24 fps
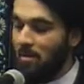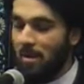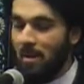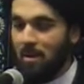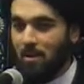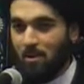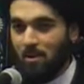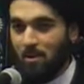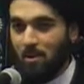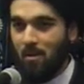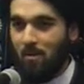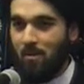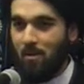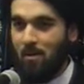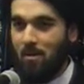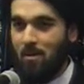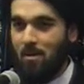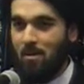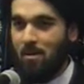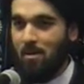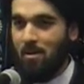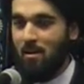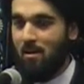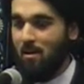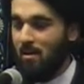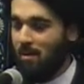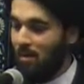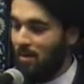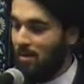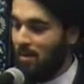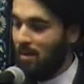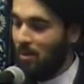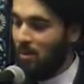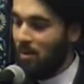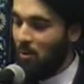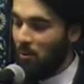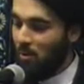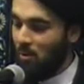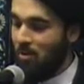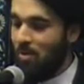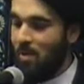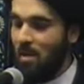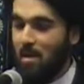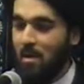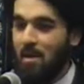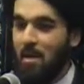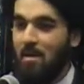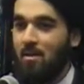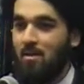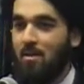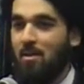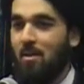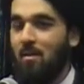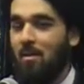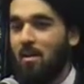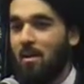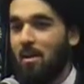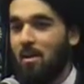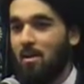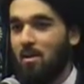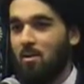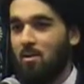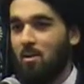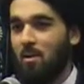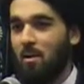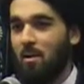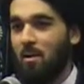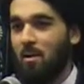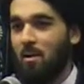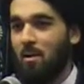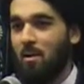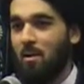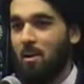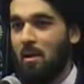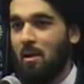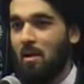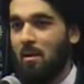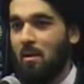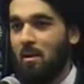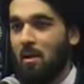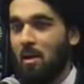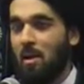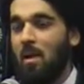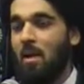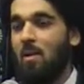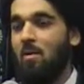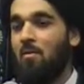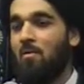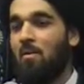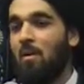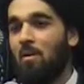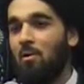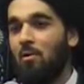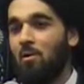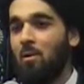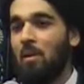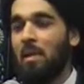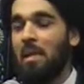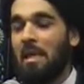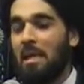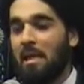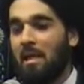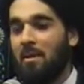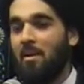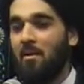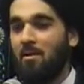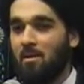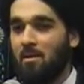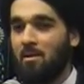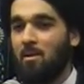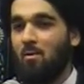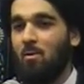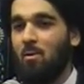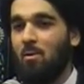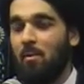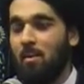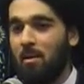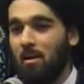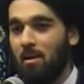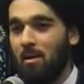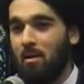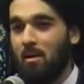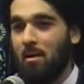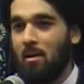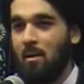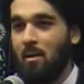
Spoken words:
yes to the first sin, he'll say yes to the next one. And he eventually kills the woman.